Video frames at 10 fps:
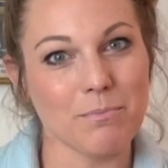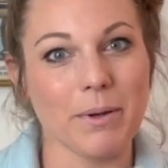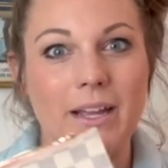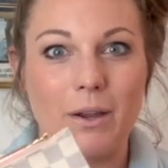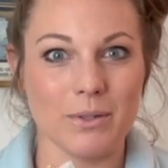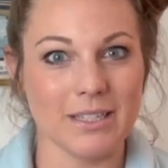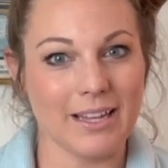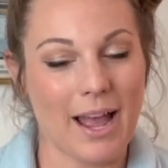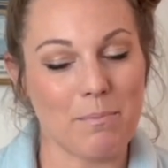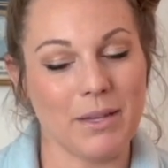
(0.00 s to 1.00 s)
but I wasn't
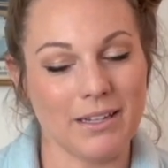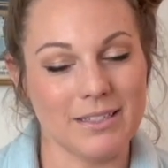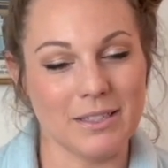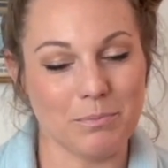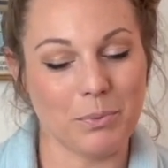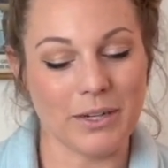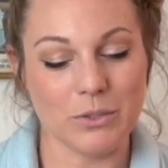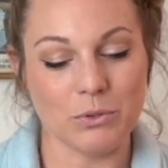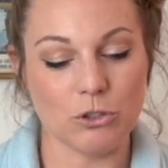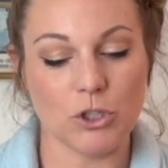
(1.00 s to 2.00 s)
happy because the price
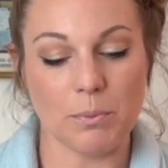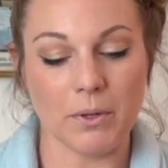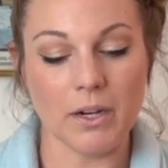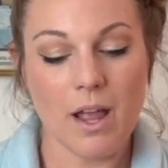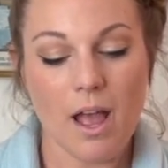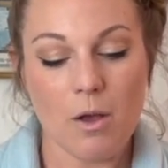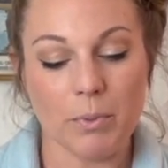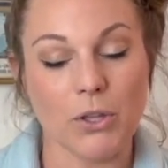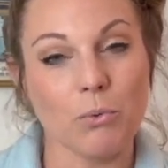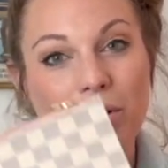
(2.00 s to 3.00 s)
was cheaper. But
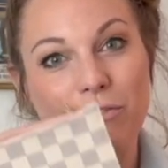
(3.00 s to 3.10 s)
then when I